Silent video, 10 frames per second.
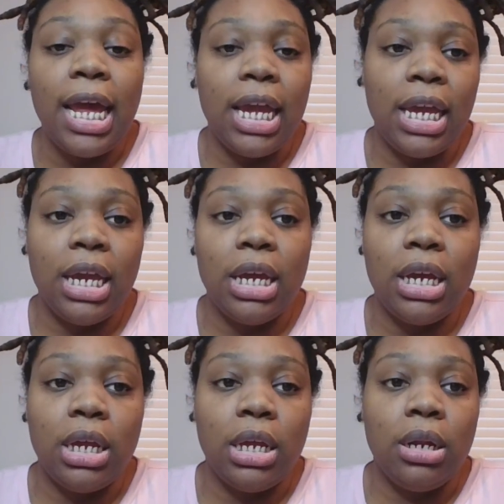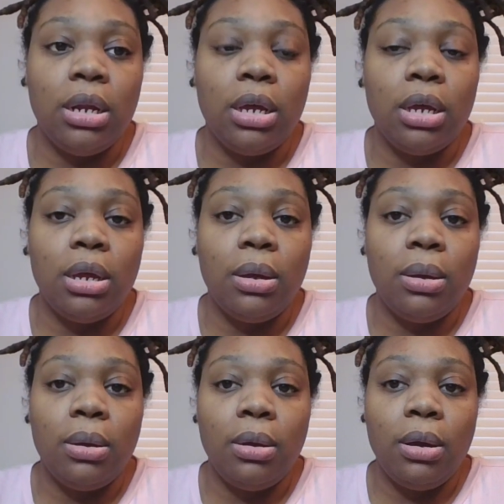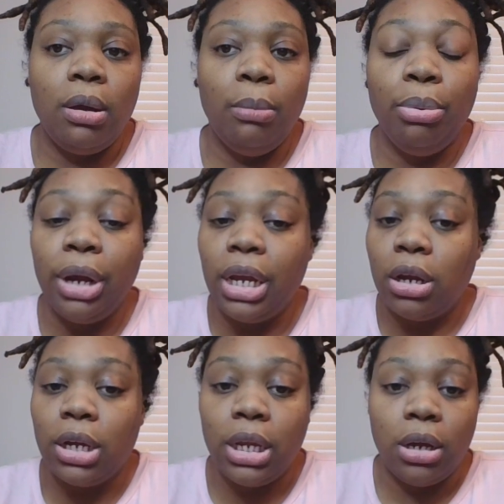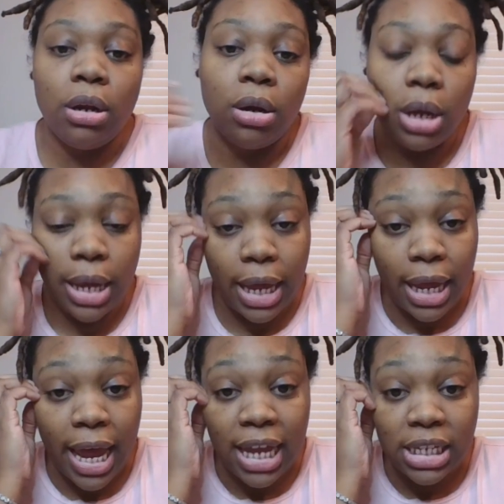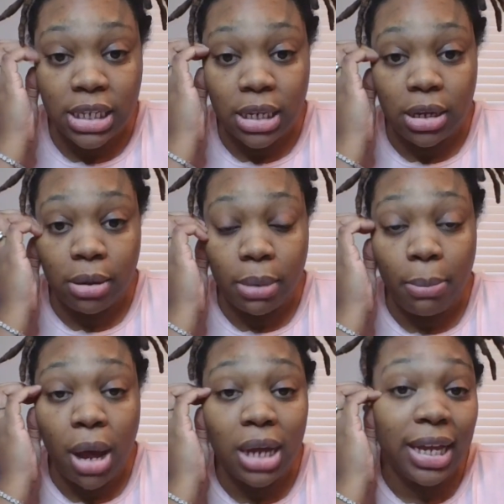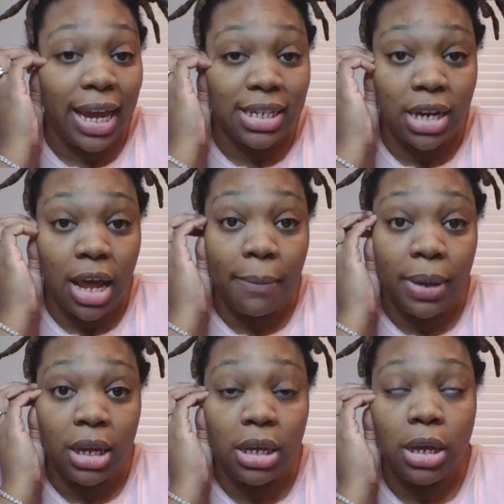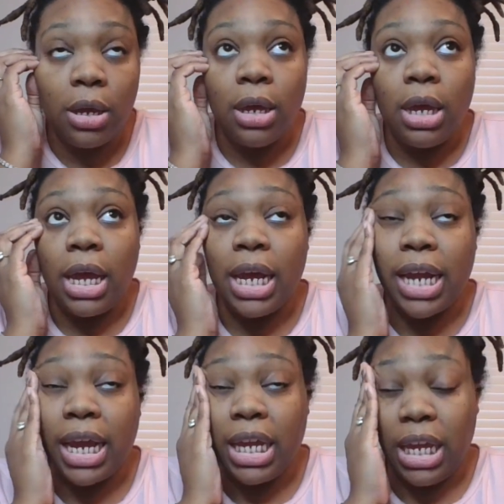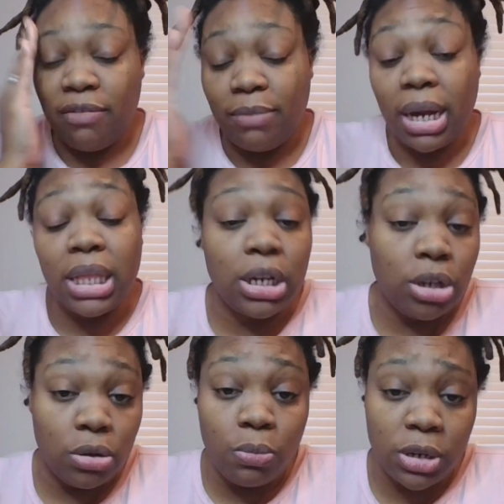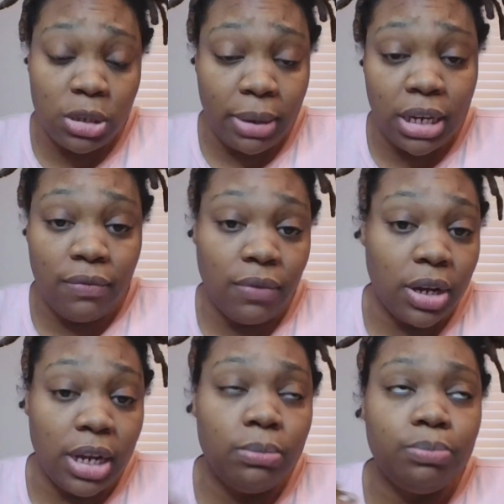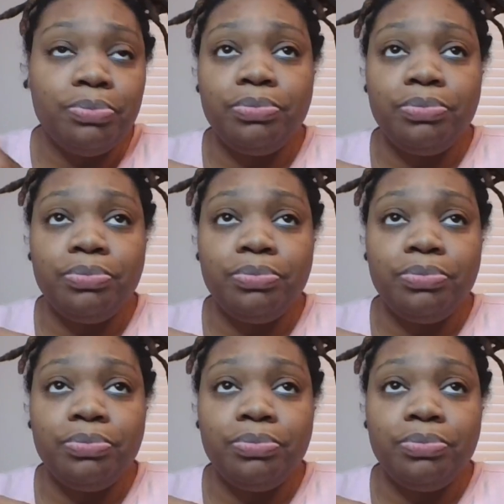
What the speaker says: and bring it on here as a podcast topic, and I can give my clinical perspective on it.